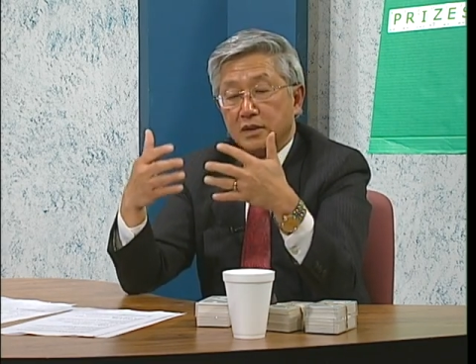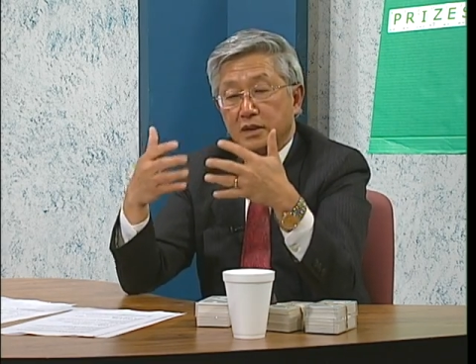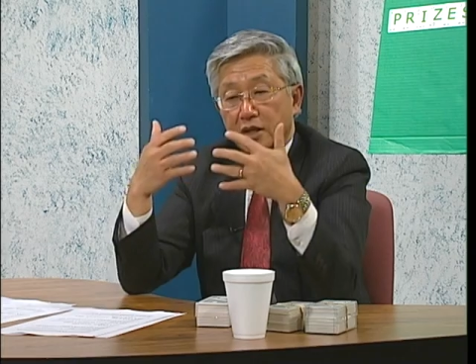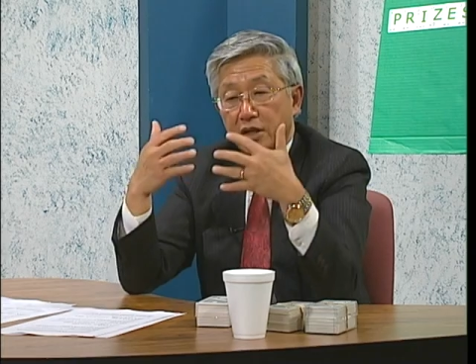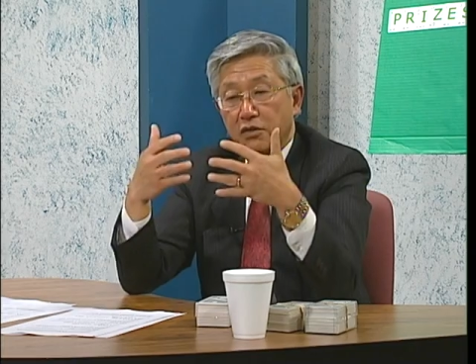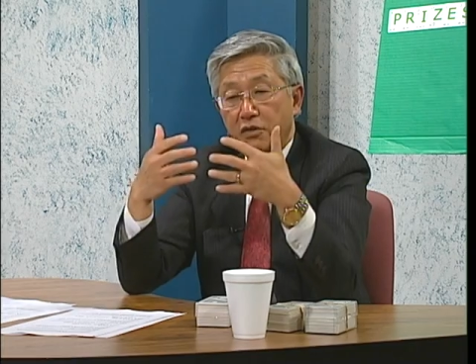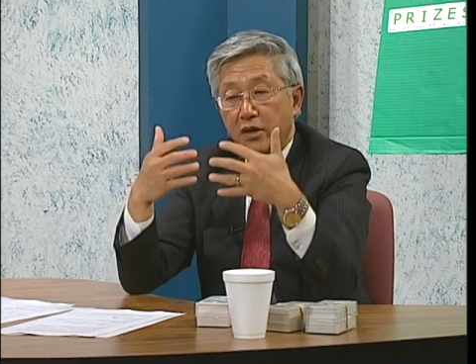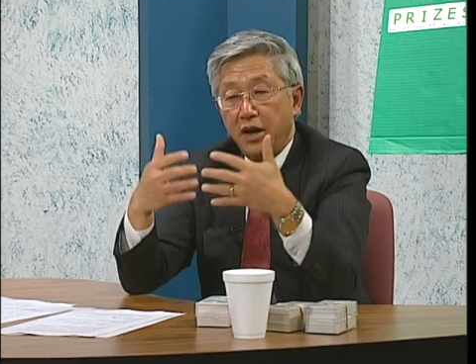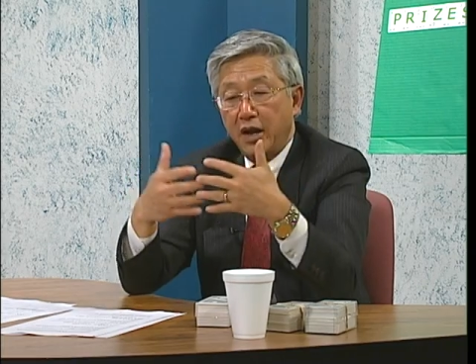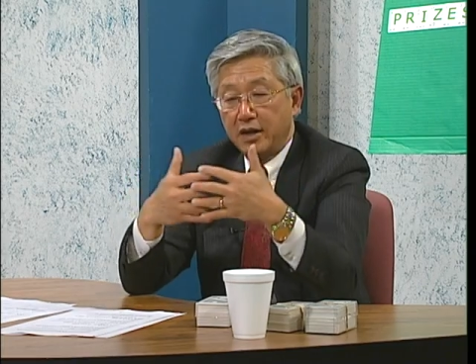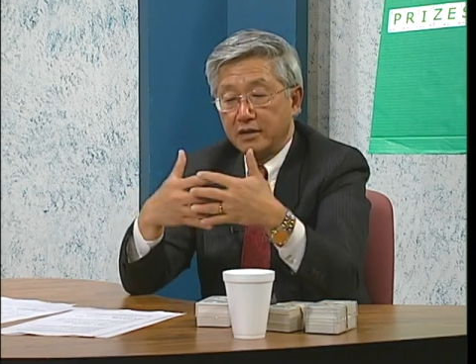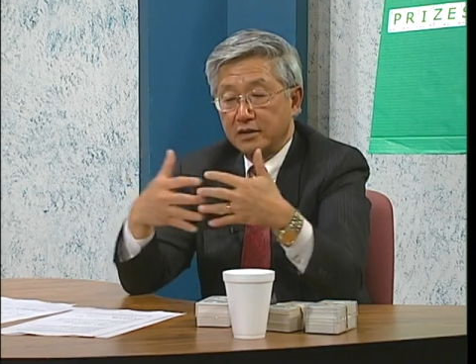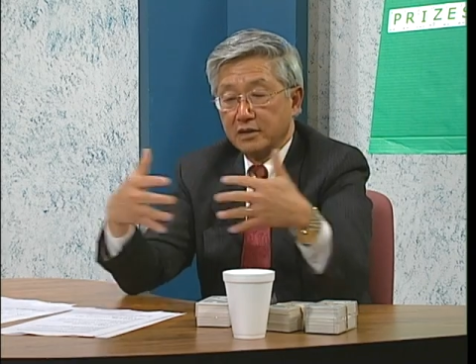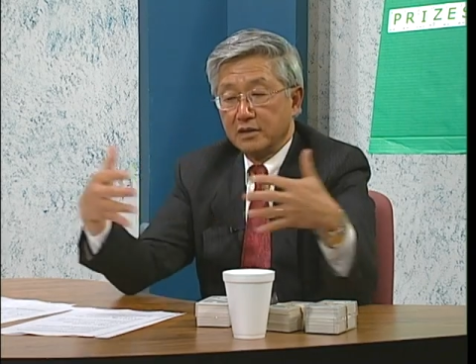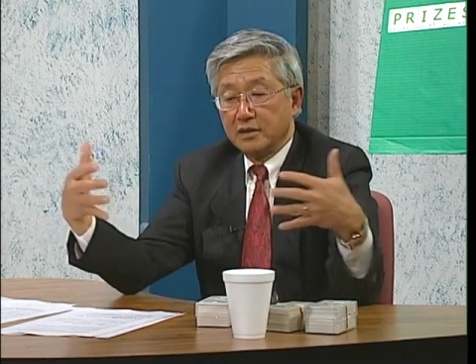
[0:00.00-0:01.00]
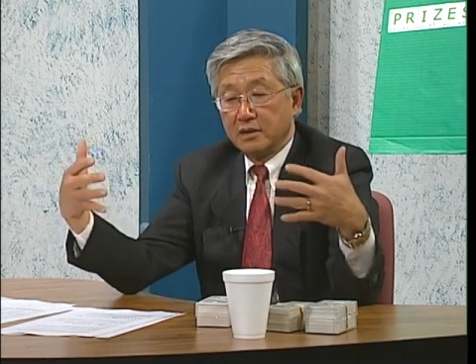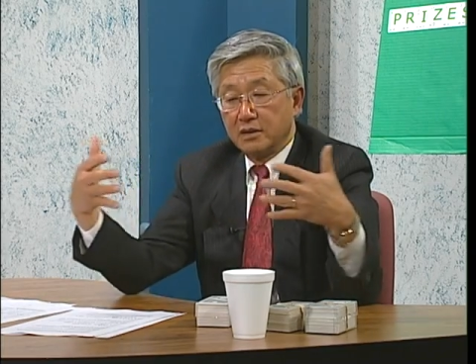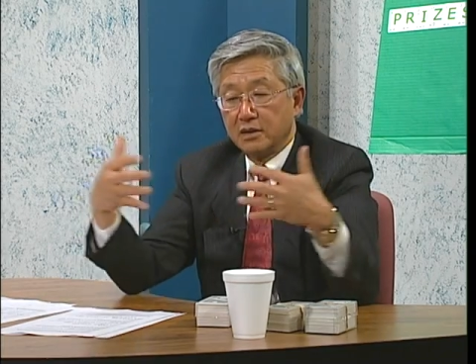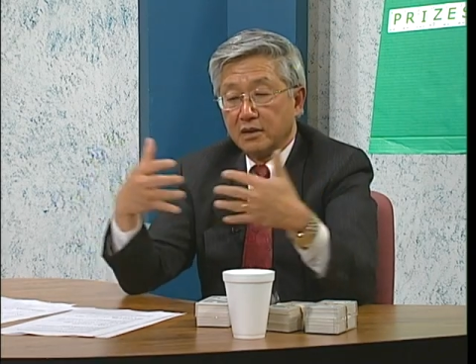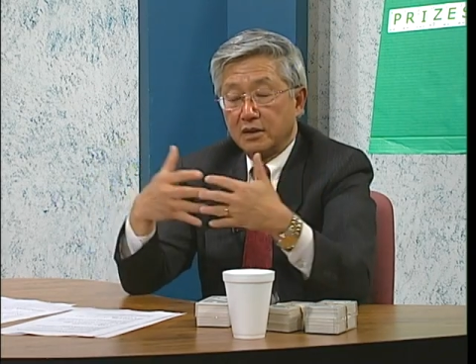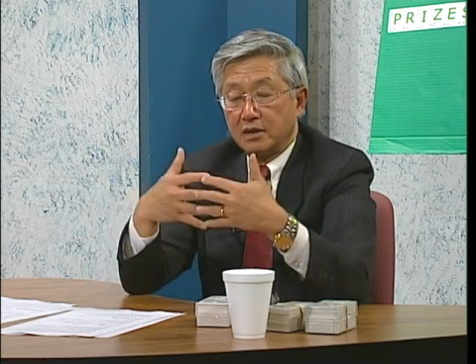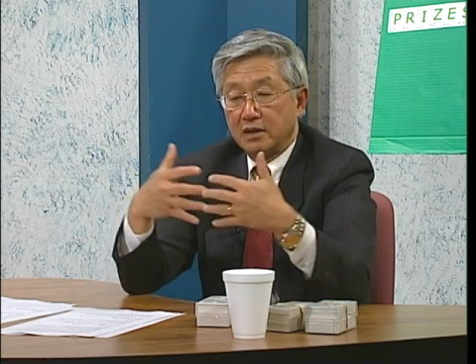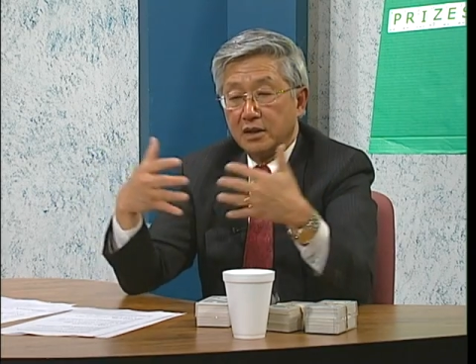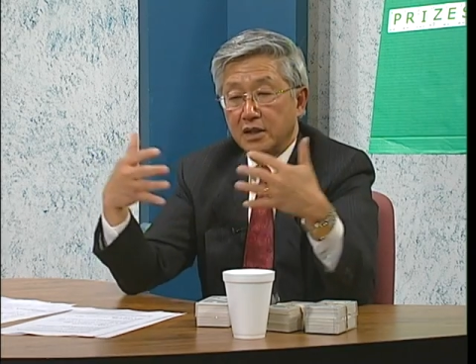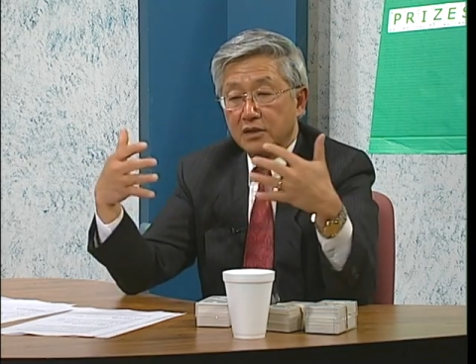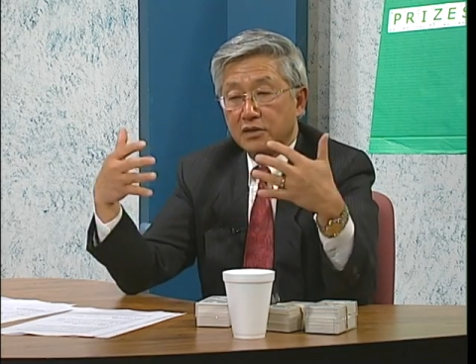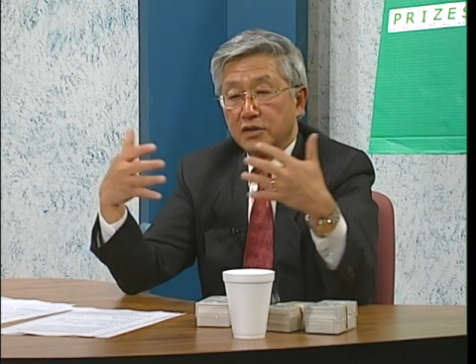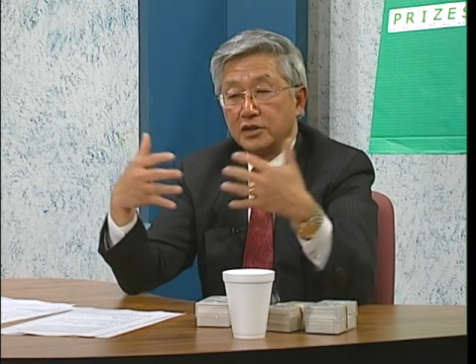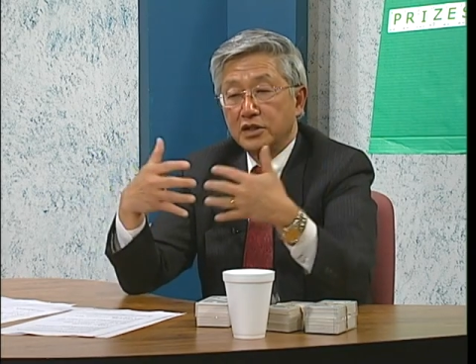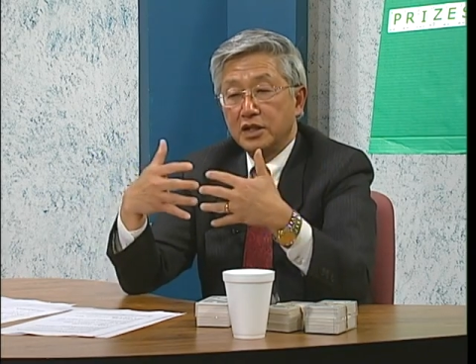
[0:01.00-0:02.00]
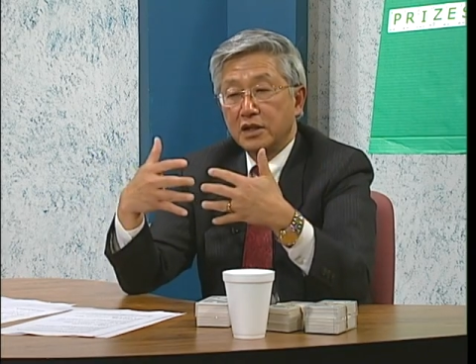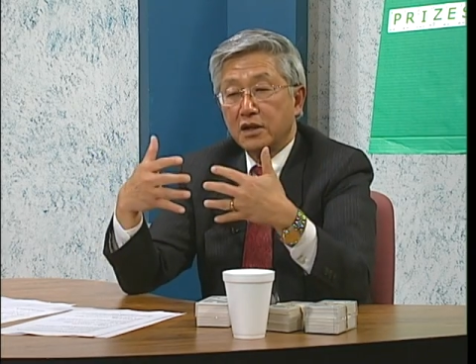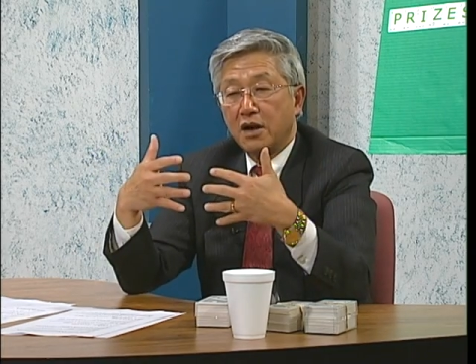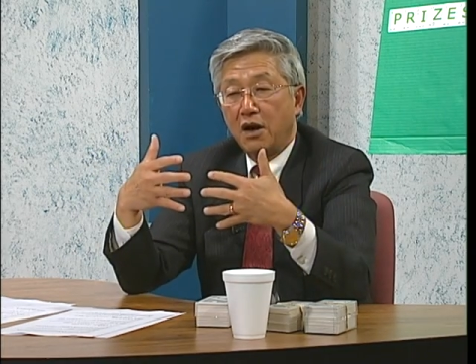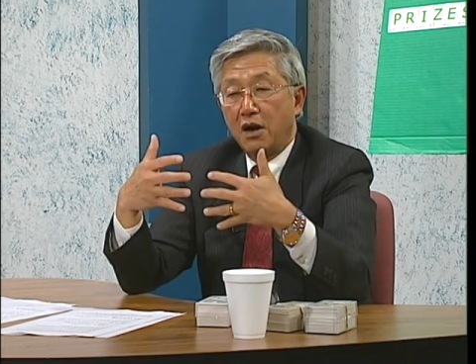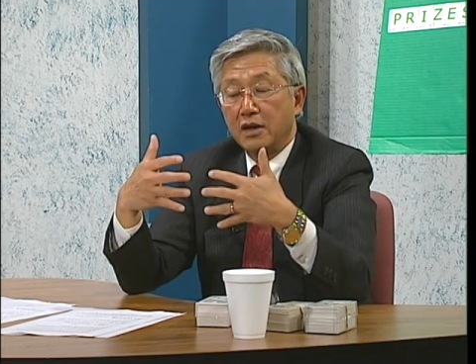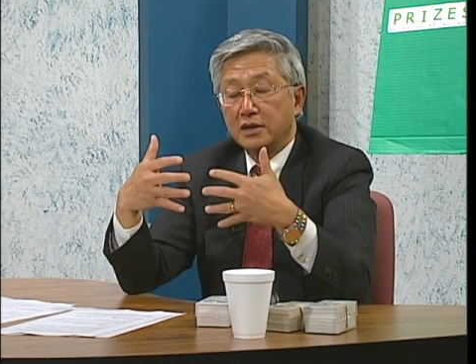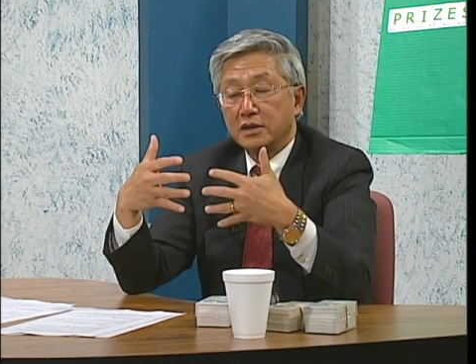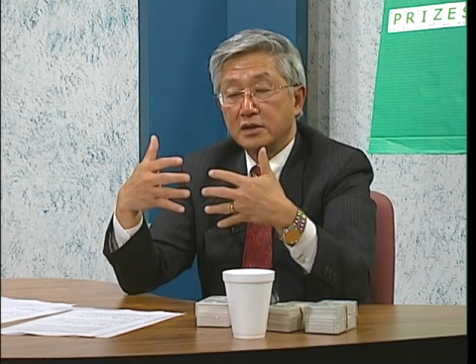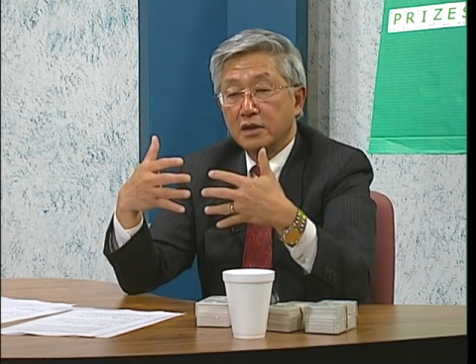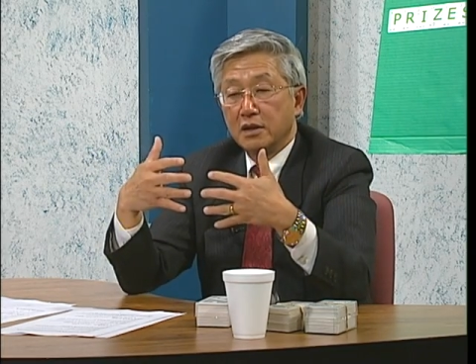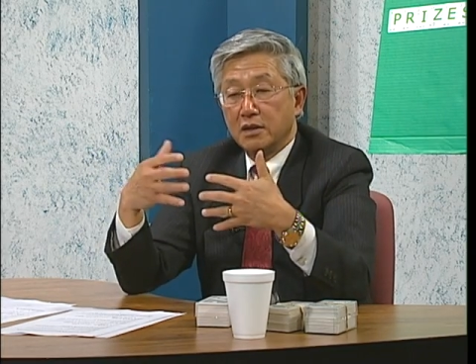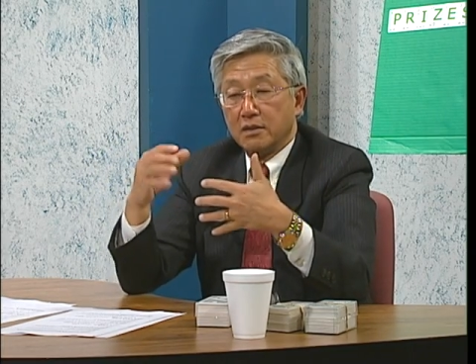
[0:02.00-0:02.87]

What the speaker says: in your head these 13 cards.